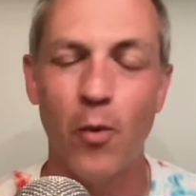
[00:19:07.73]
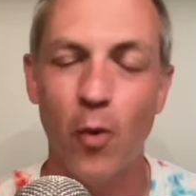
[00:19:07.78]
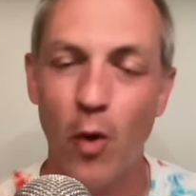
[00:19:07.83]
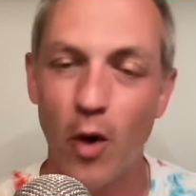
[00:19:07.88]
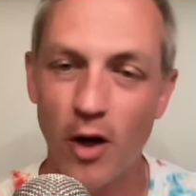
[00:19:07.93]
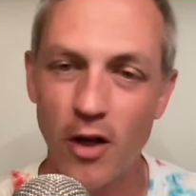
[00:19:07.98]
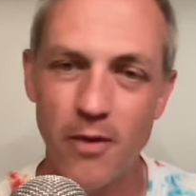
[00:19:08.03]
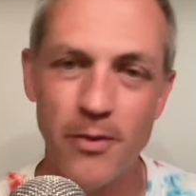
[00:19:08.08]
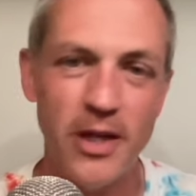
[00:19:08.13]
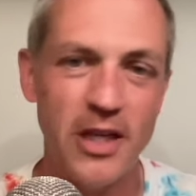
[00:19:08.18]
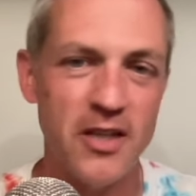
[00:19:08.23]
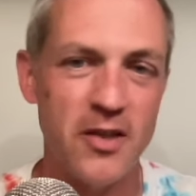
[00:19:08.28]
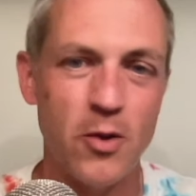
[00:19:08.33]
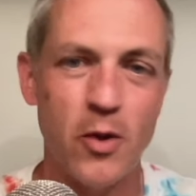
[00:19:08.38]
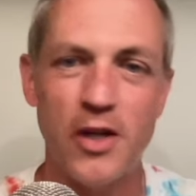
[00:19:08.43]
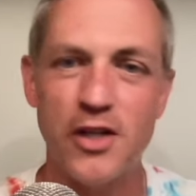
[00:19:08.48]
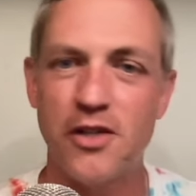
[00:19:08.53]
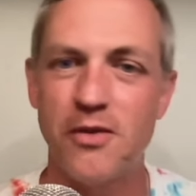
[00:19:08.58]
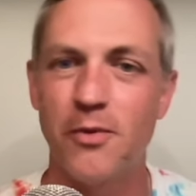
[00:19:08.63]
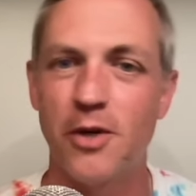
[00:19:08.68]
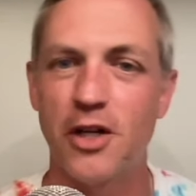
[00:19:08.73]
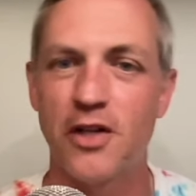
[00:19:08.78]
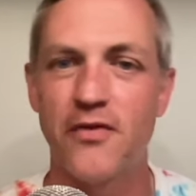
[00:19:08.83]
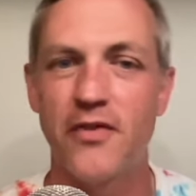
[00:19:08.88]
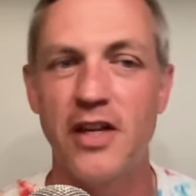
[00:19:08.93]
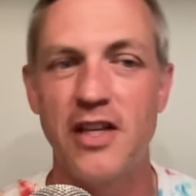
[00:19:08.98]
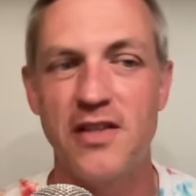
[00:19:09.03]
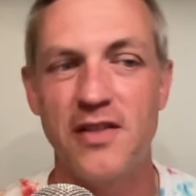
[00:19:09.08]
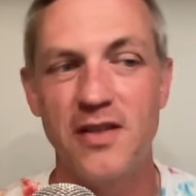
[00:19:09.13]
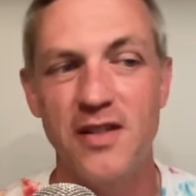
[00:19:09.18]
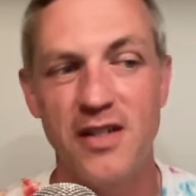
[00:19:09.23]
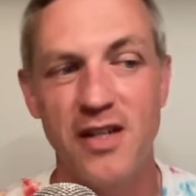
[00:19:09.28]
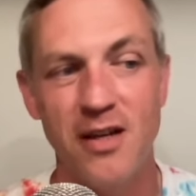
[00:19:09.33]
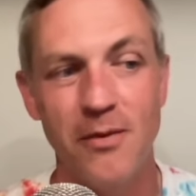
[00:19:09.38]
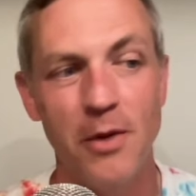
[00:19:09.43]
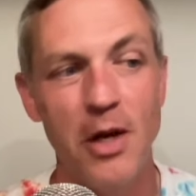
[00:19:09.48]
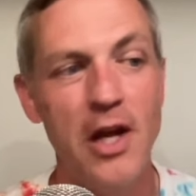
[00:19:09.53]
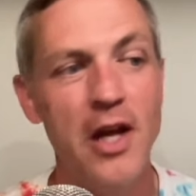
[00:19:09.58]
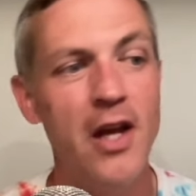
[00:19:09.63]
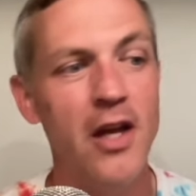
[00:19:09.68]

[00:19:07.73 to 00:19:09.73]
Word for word: What are the biggest question marks facing the team?